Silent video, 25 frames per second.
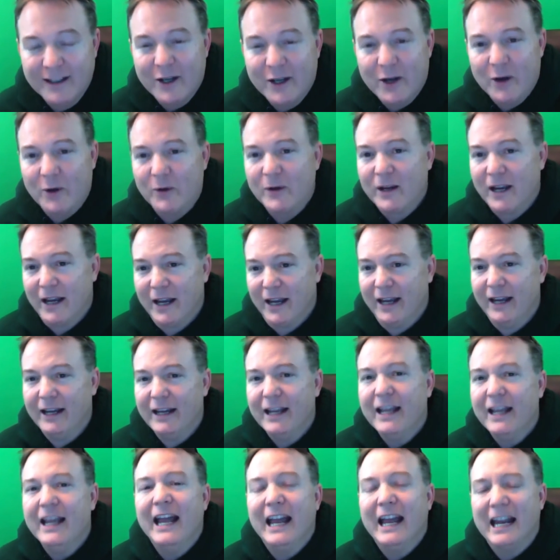okay?
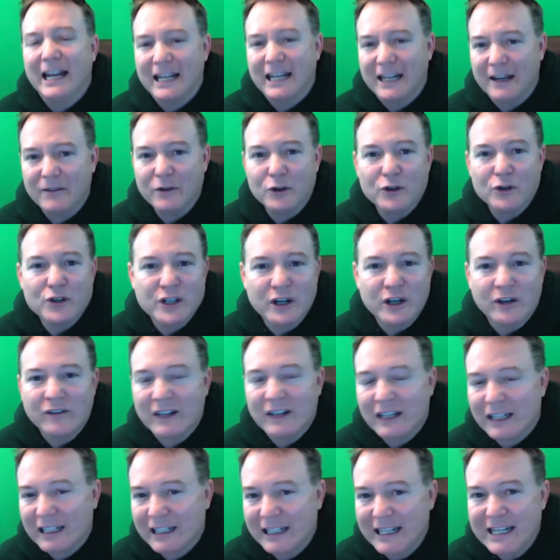And give yourself
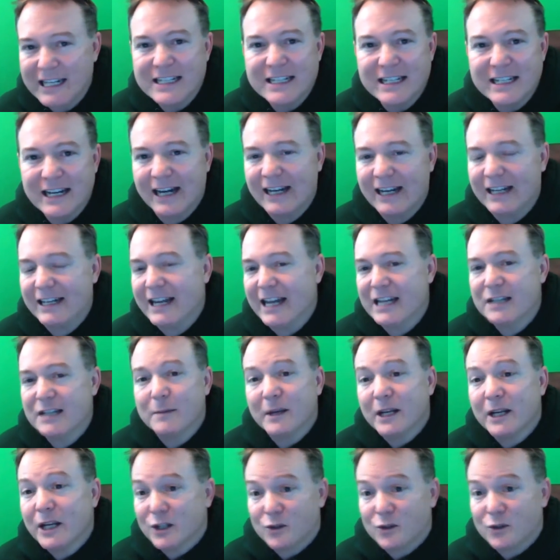at least 90 days,
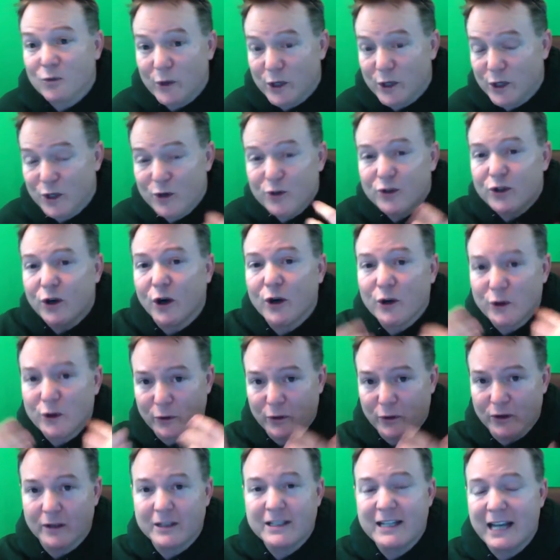because when you start
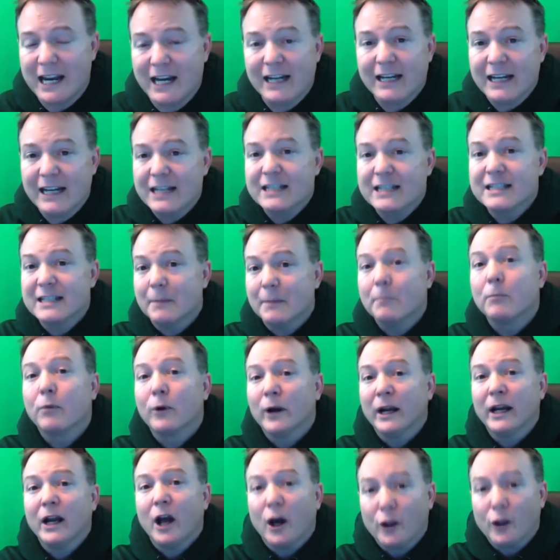doing the techniques that
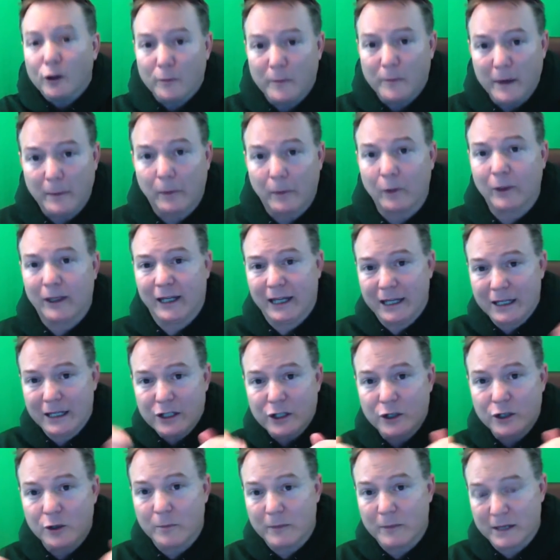bring other people
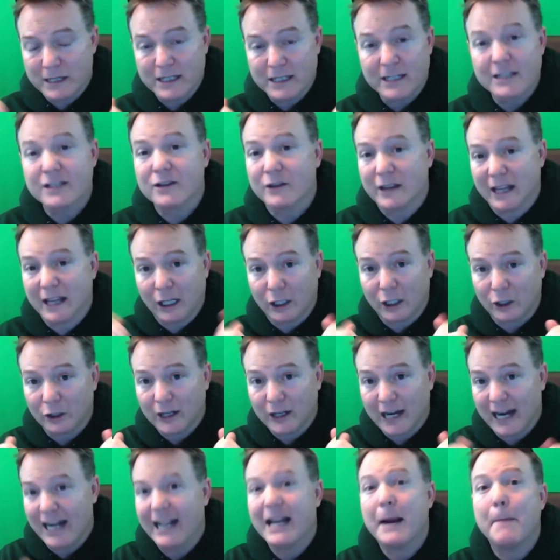into your business so they can
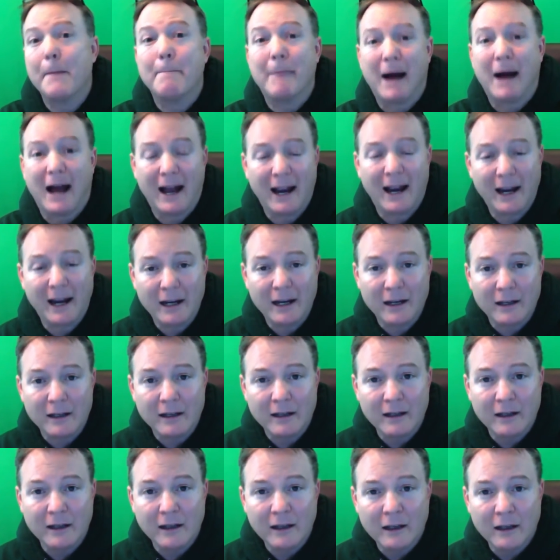look at it and buy,
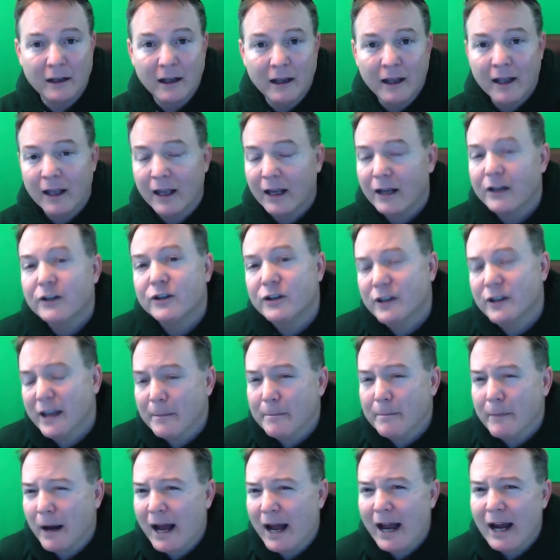do they
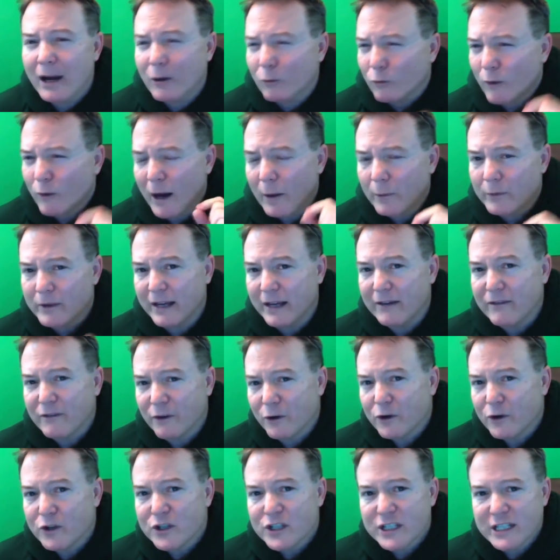buy right when they
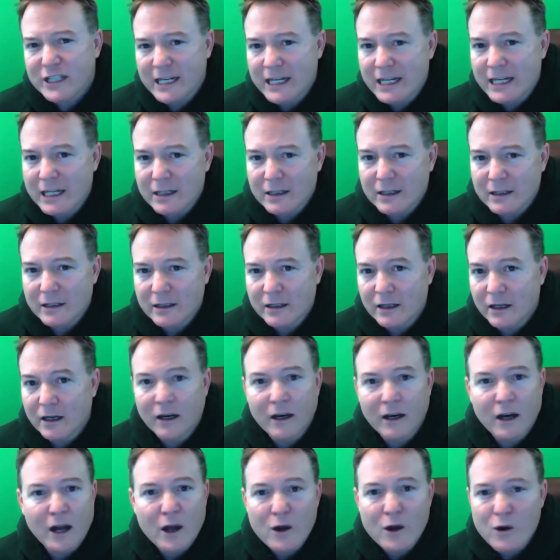first see it?
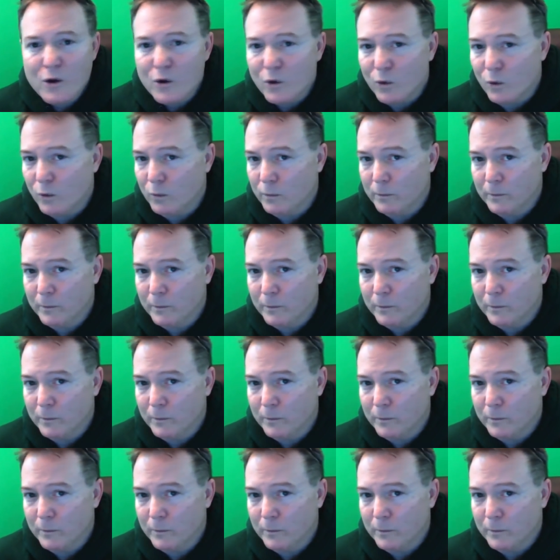No.